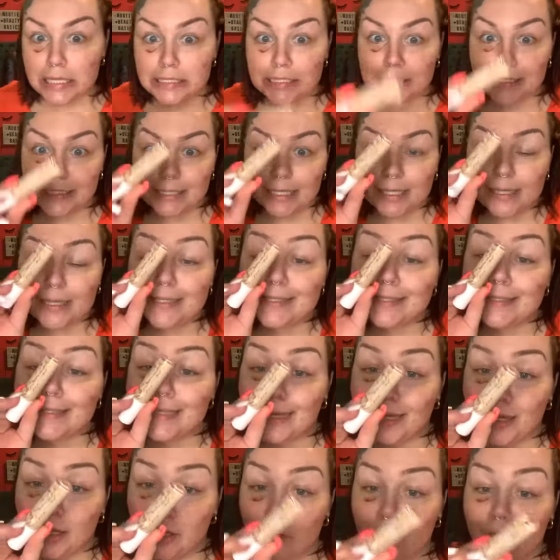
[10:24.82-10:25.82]
Matte into Skin. This is
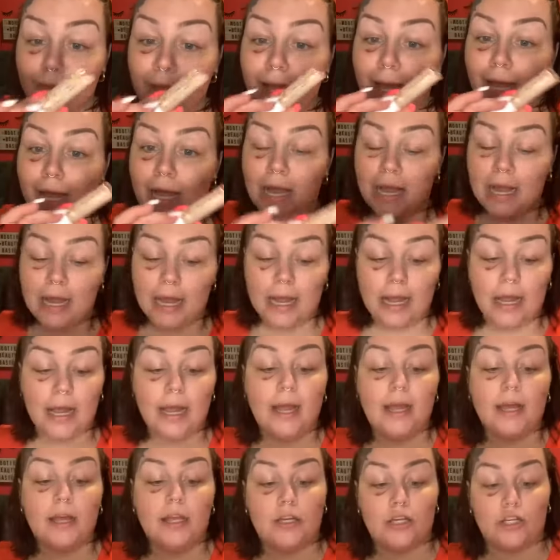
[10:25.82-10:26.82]
the e.l.f.
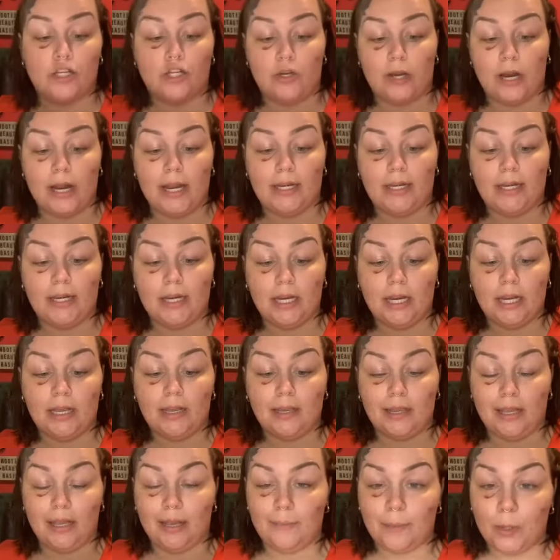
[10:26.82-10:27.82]
Hydrating
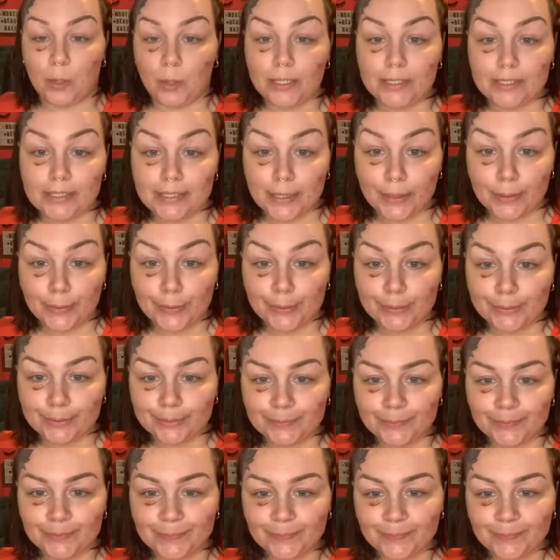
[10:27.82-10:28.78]
Camo Concealer.